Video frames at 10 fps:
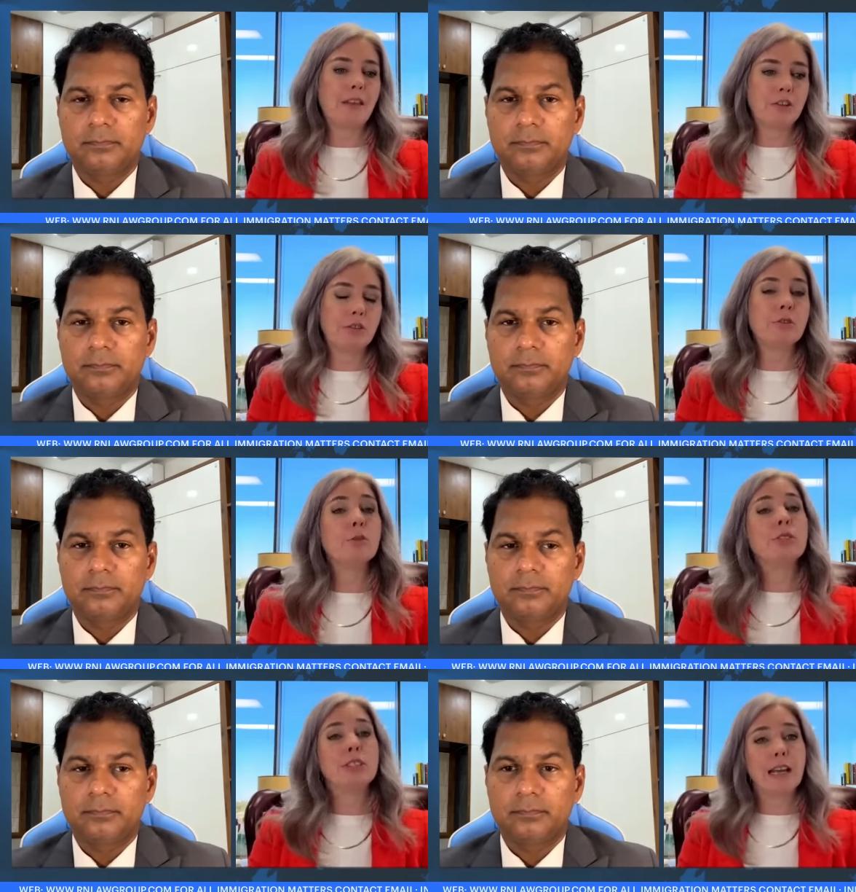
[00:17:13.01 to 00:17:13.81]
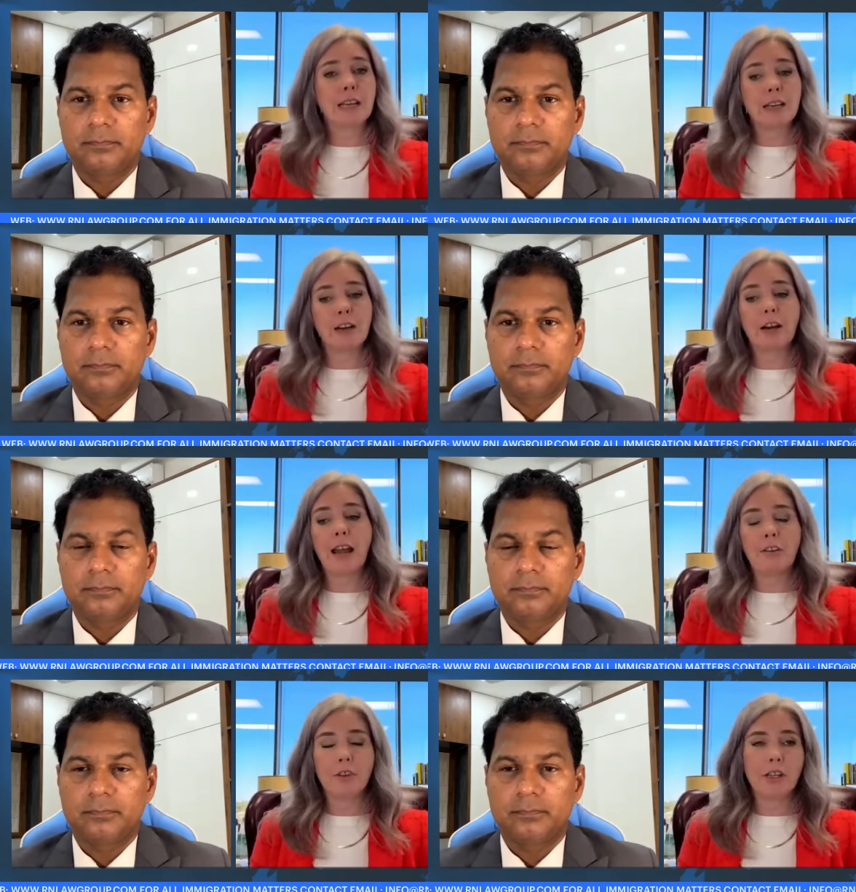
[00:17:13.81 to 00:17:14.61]
Speaker 1: and then you use
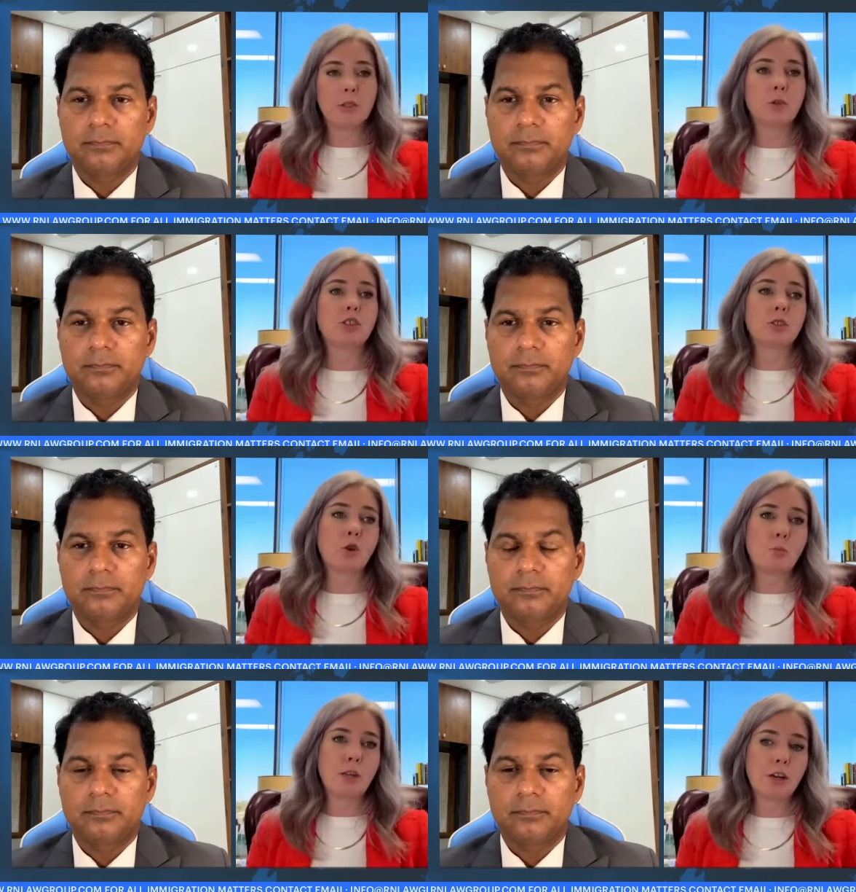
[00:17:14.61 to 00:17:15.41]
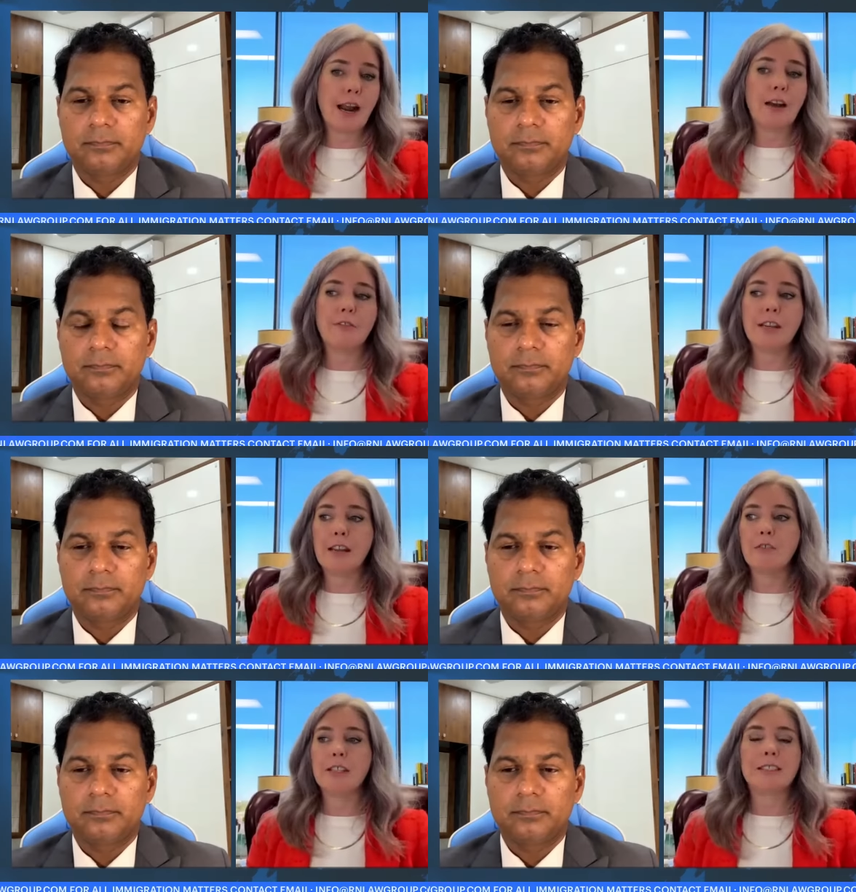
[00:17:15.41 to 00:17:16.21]
secondary evidence, which is going to be your
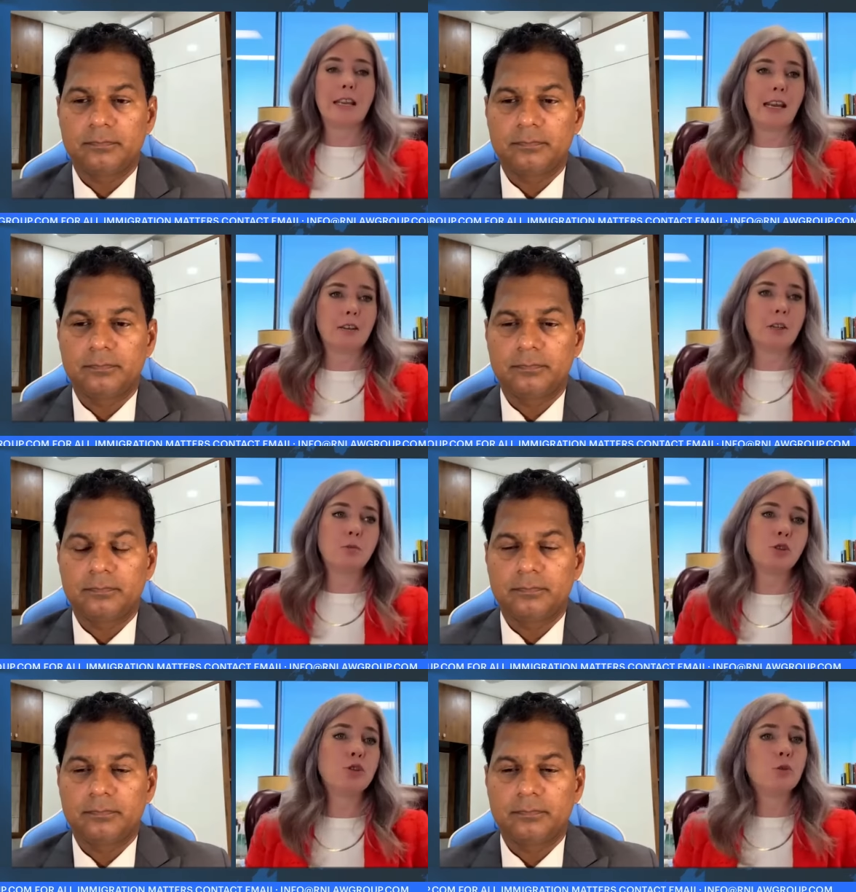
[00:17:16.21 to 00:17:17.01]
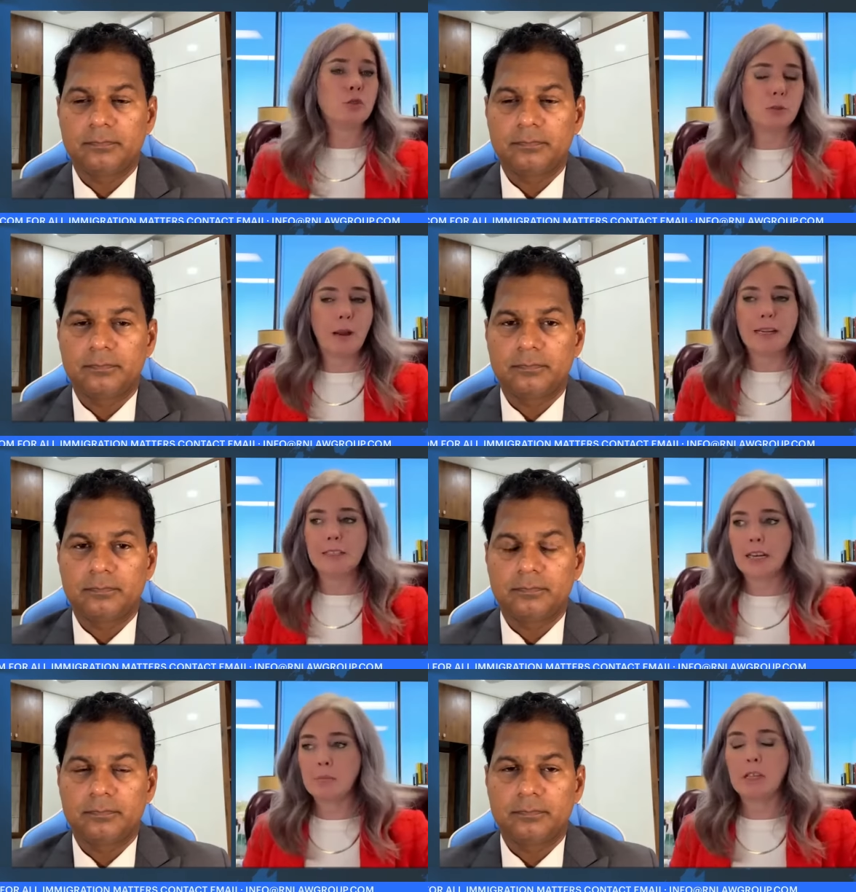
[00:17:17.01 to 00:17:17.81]
affidavits and W-2s or pay
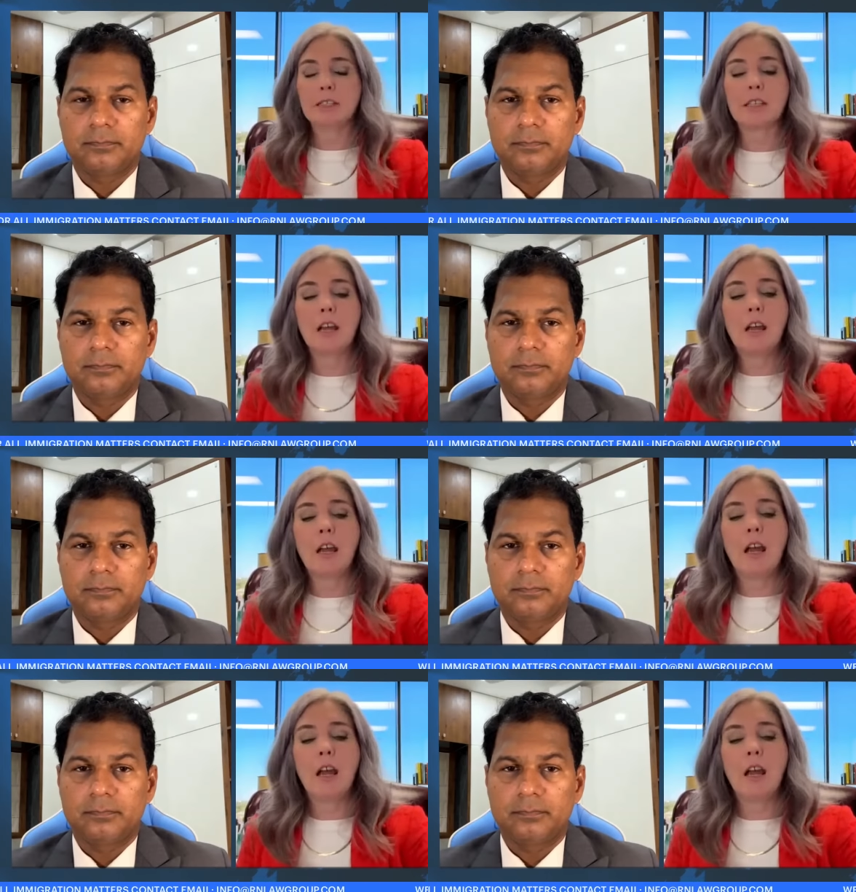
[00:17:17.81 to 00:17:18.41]
statements